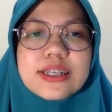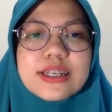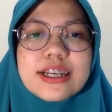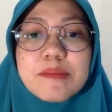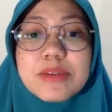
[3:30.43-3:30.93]
The
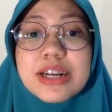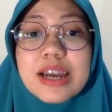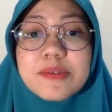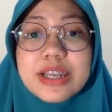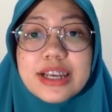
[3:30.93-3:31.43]
common
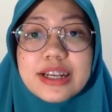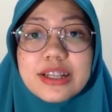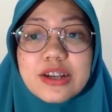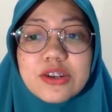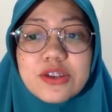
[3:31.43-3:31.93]
life
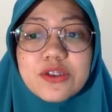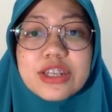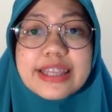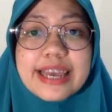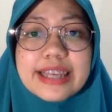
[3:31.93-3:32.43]
cycle on
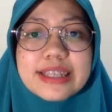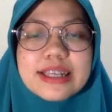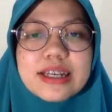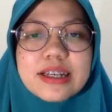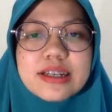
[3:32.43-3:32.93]
unit test.
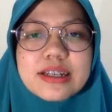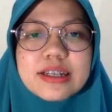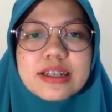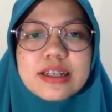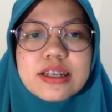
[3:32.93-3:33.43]

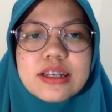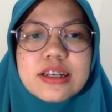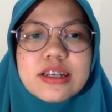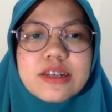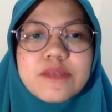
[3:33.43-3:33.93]

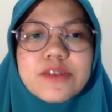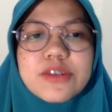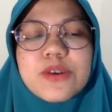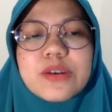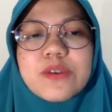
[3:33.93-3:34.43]
The first
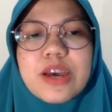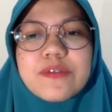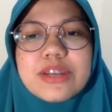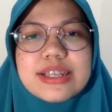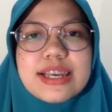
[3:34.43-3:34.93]
one, we have
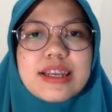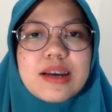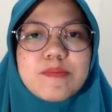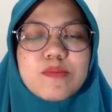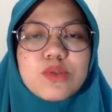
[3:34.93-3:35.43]
the
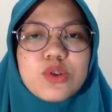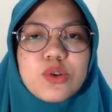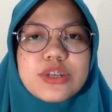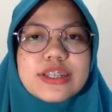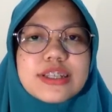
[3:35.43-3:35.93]
setup. So
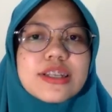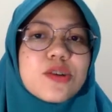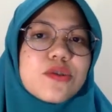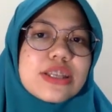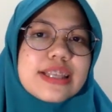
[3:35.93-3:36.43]
this is the
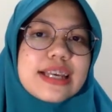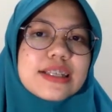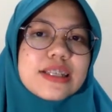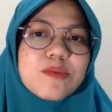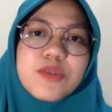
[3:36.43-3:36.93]
unit test
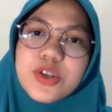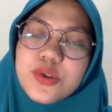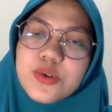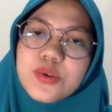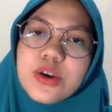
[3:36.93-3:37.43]
that we
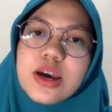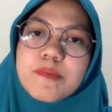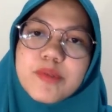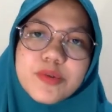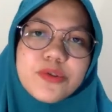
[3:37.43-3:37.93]
do
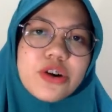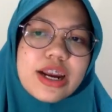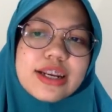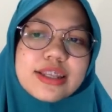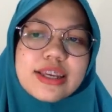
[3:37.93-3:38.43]
before
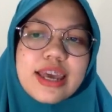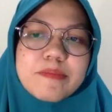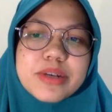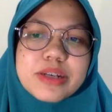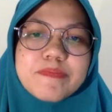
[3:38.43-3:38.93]
anything happens.